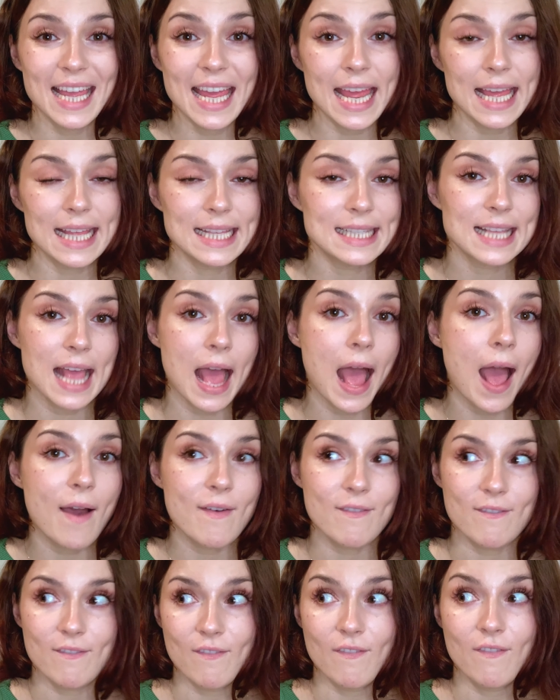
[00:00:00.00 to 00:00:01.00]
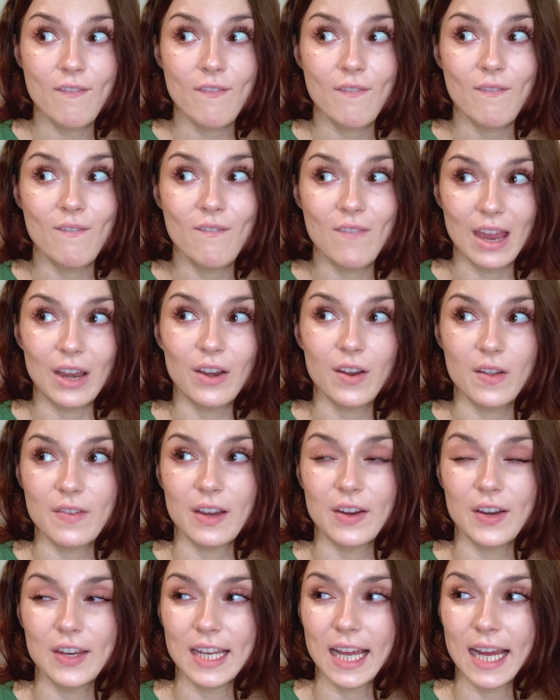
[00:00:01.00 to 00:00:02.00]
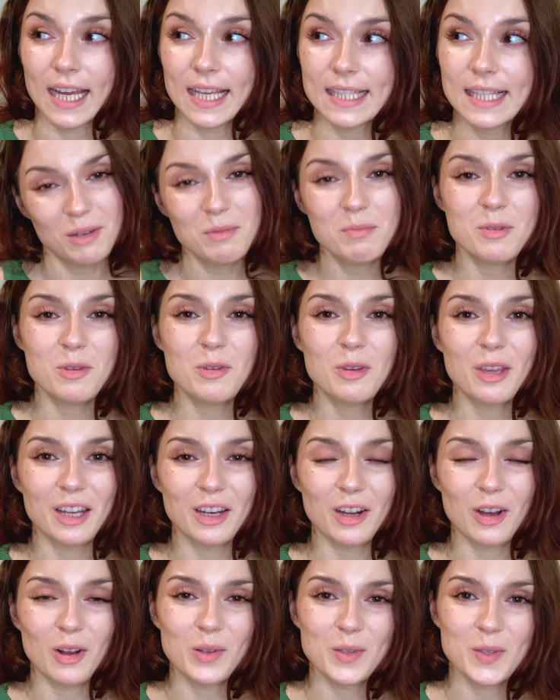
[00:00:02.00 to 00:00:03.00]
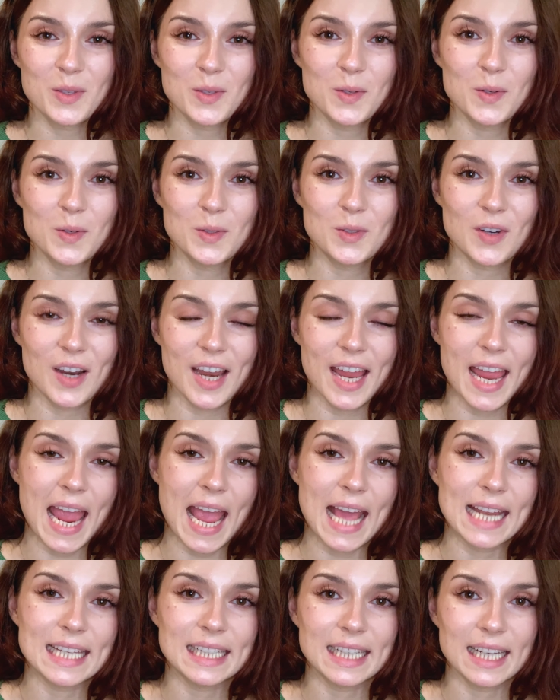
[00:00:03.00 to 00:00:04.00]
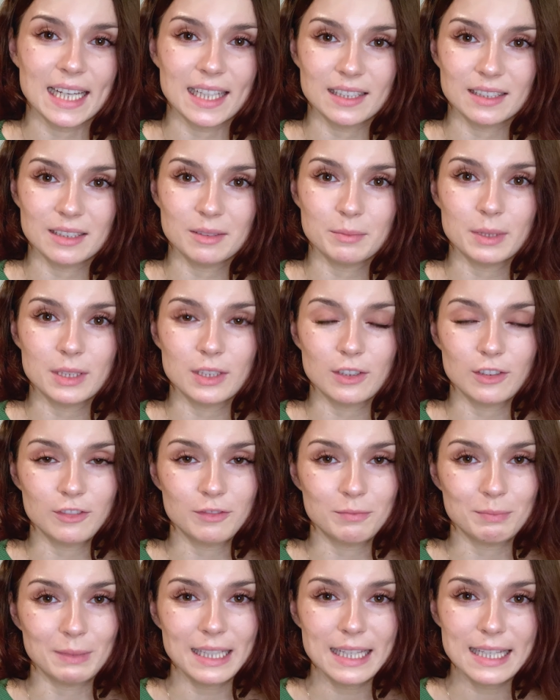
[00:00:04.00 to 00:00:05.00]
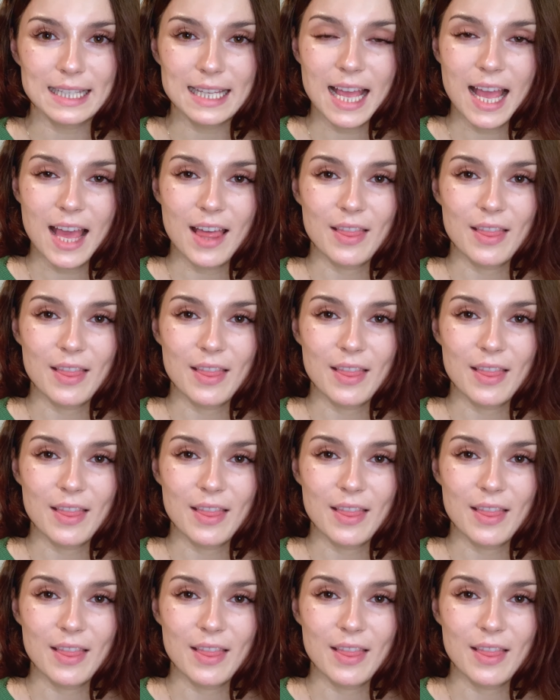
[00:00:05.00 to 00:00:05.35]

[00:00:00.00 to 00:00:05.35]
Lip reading: It's very nice. You can also try adding a little bit of mint.